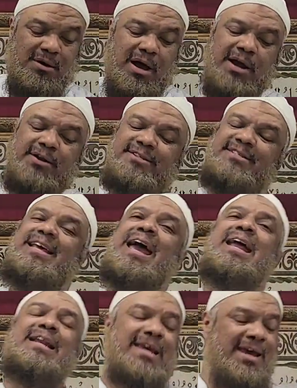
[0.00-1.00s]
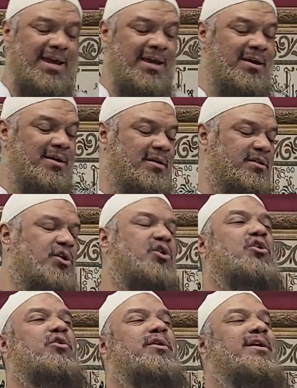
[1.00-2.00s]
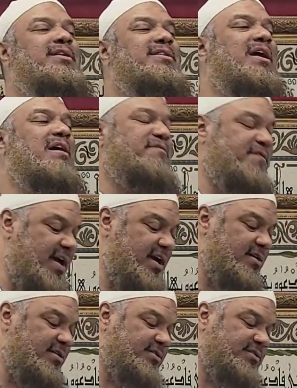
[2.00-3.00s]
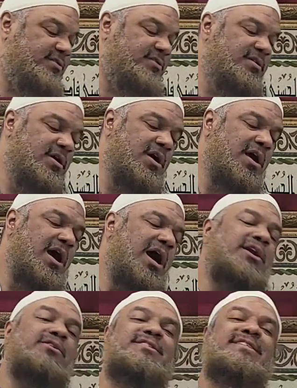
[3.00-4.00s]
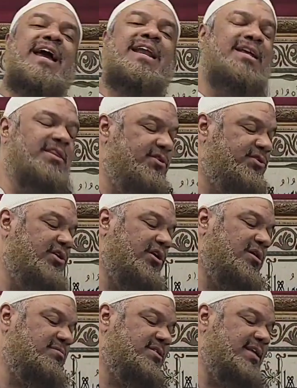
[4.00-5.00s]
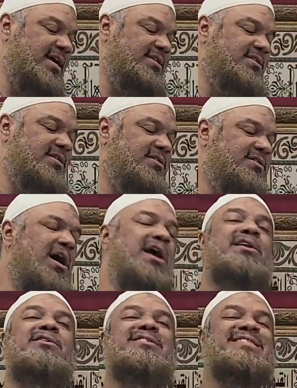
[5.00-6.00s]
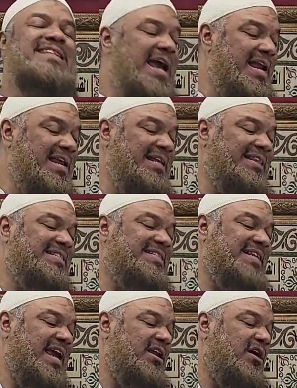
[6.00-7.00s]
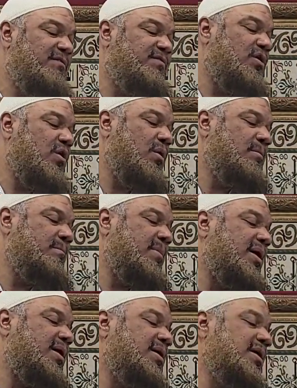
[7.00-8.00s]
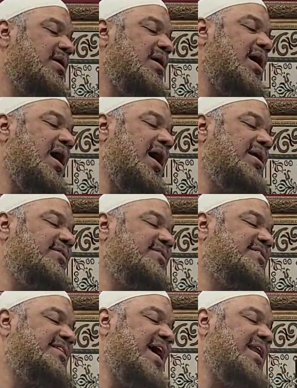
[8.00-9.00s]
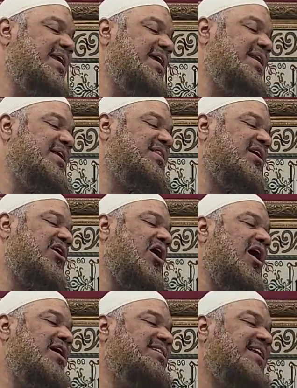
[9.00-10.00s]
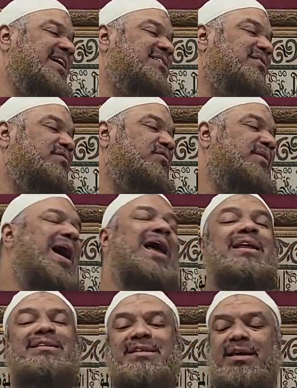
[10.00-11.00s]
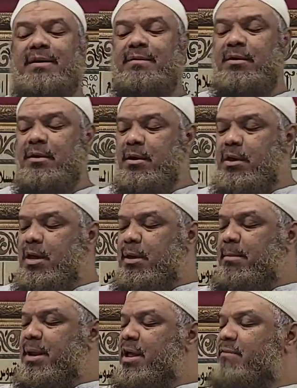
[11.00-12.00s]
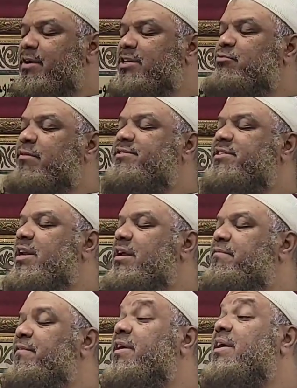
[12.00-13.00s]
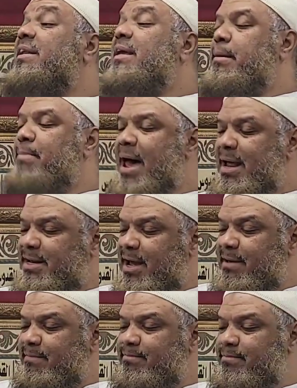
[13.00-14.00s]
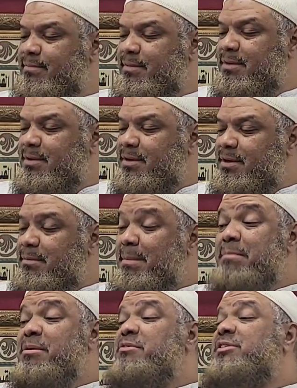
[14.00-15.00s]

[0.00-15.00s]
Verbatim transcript: understanding the current affairs, understanding the circumstances, understanding the state of the ummah, understanding the context of the reality. Many of us, we've studied fiqh al-ibadah. Maybe